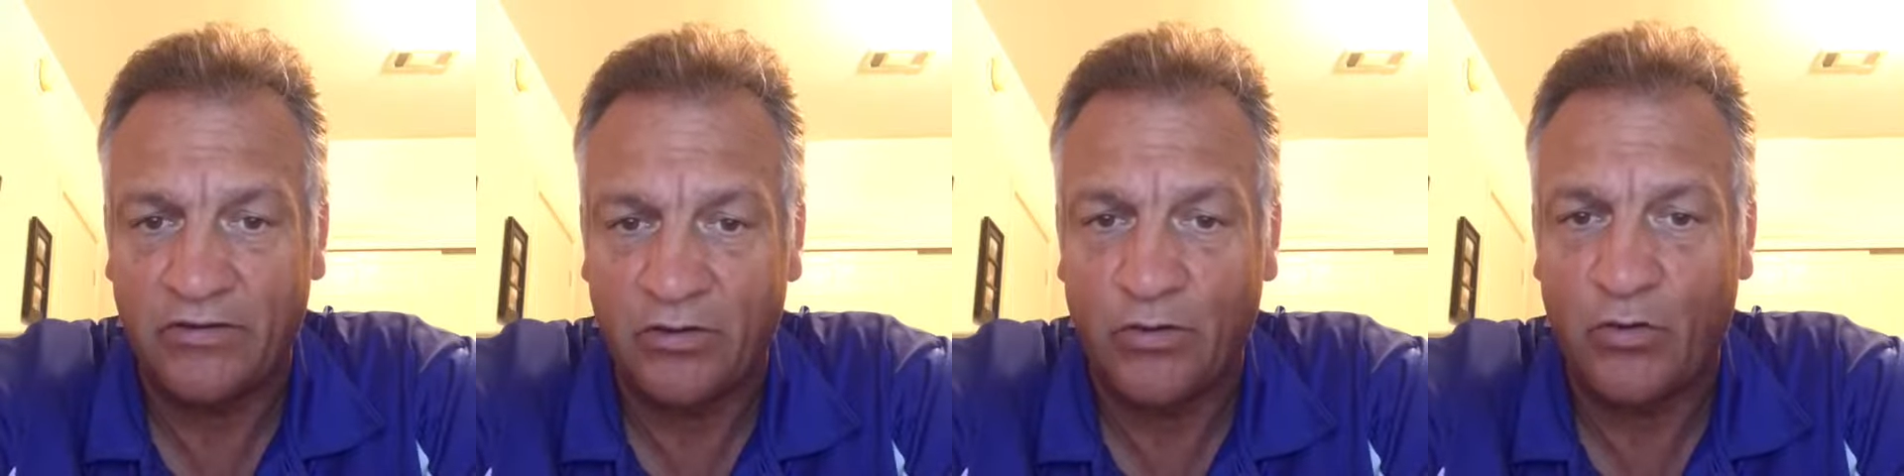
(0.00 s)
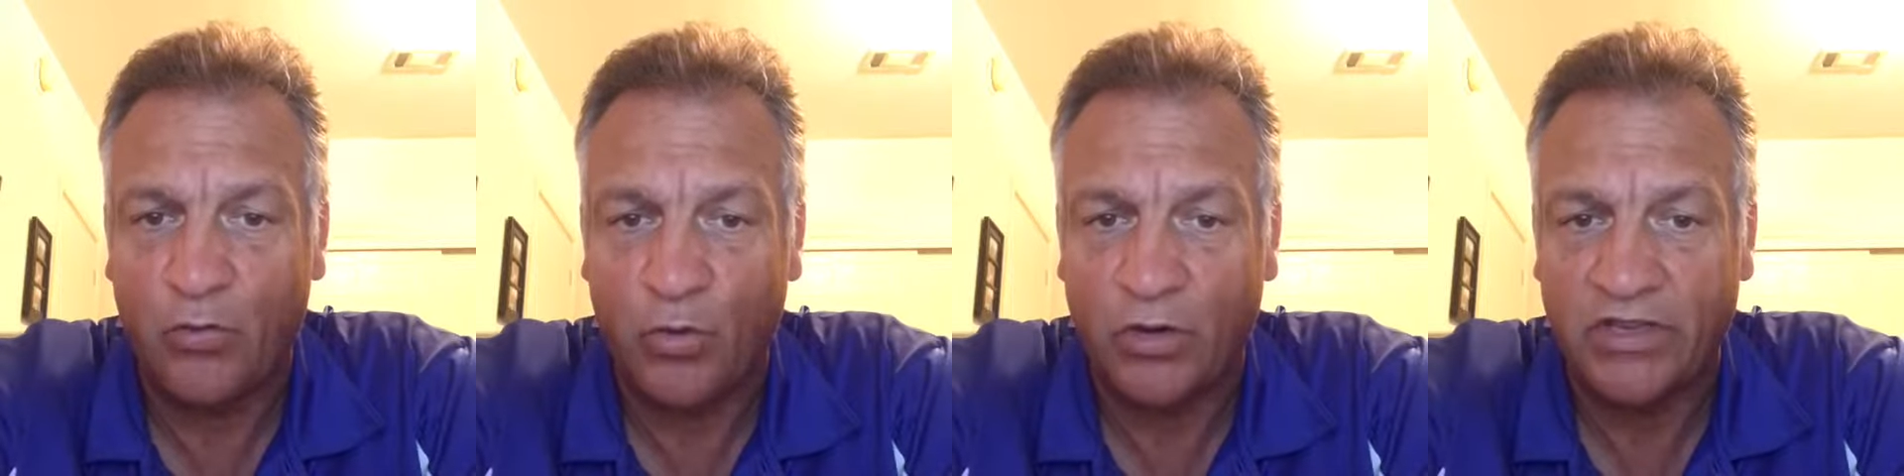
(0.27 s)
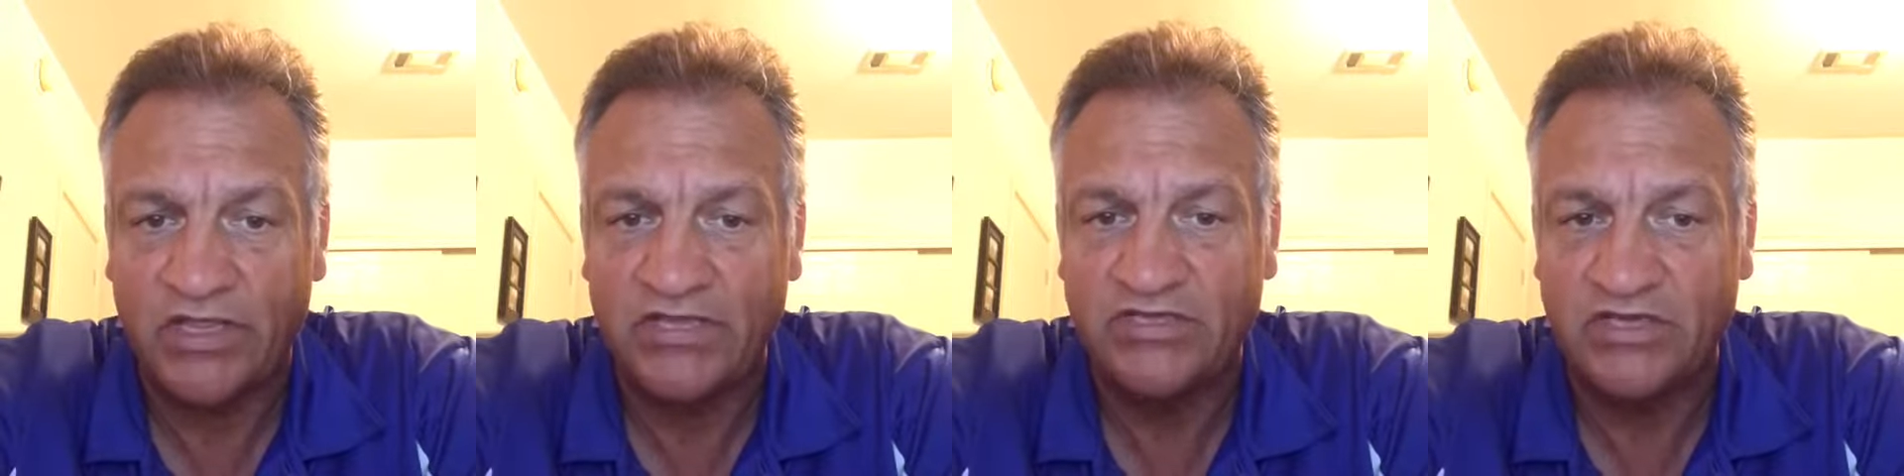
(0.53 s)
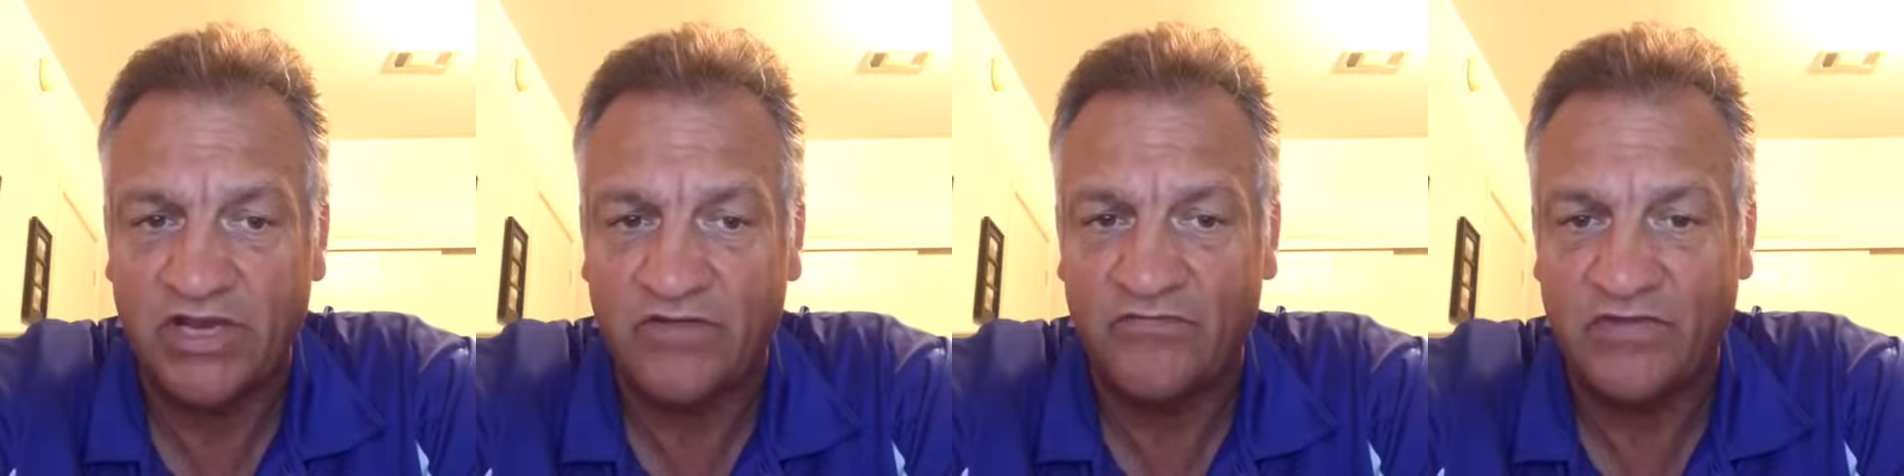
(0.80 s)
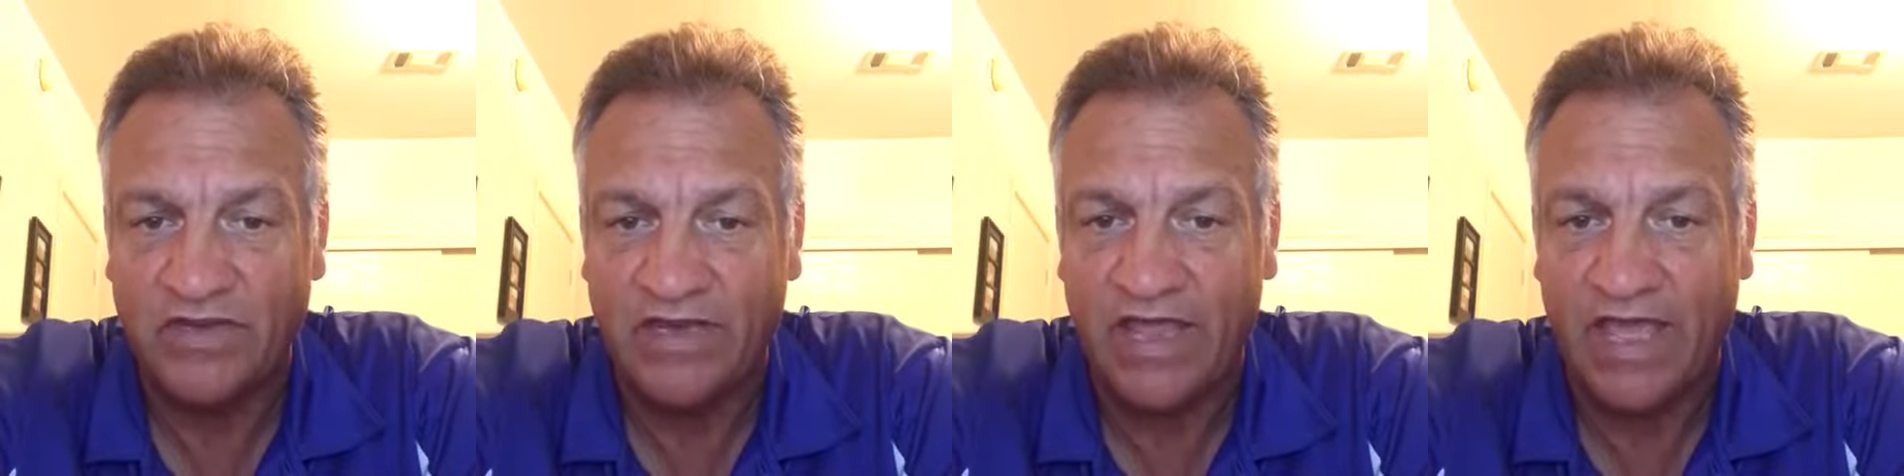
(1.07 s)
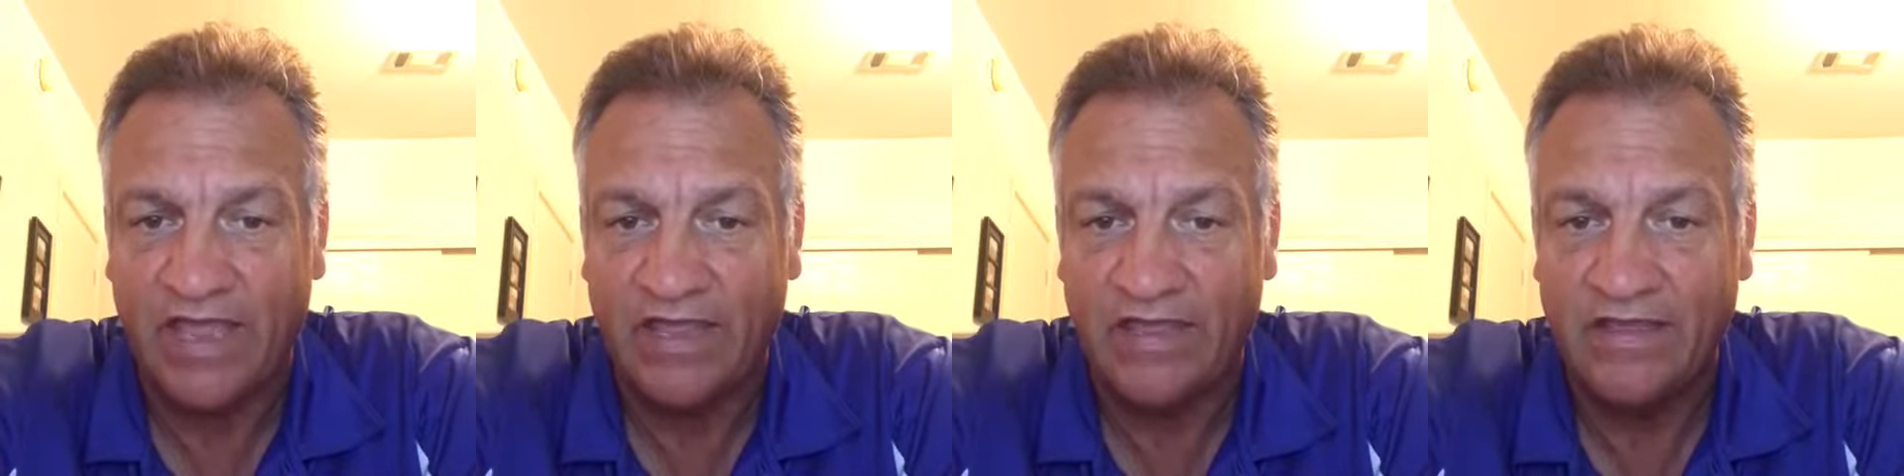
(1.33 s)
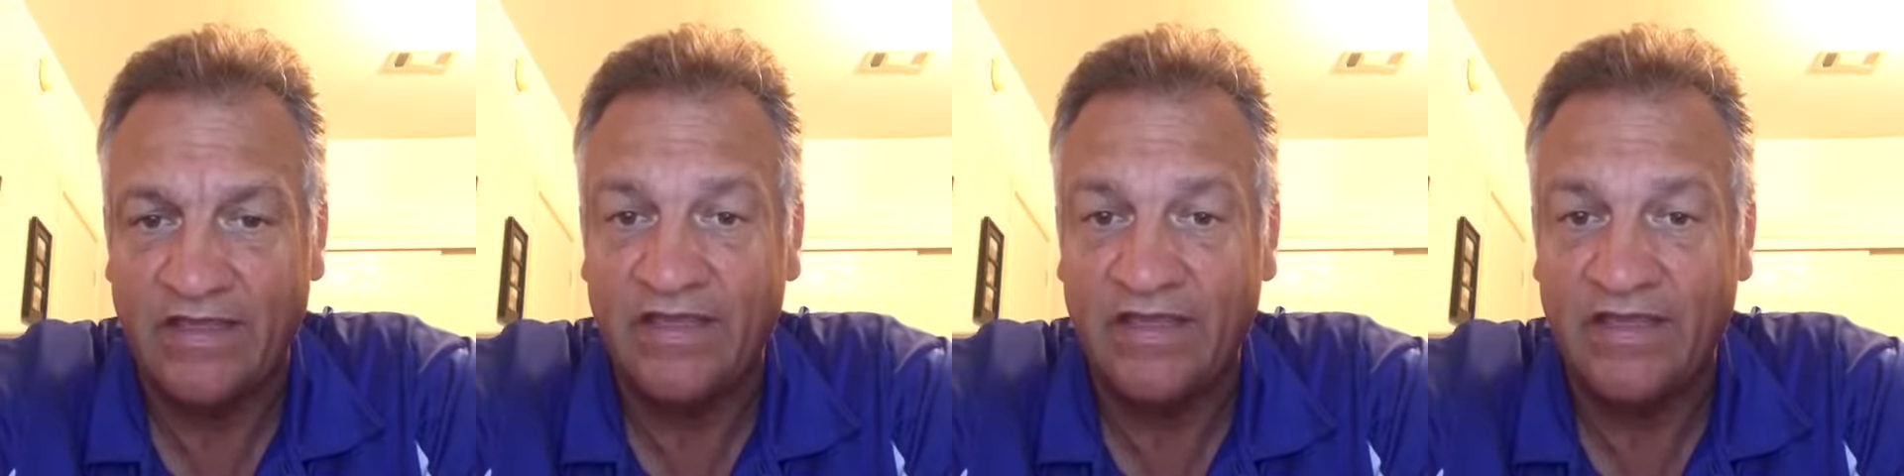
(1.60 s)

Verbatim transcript: and go to work each and every day.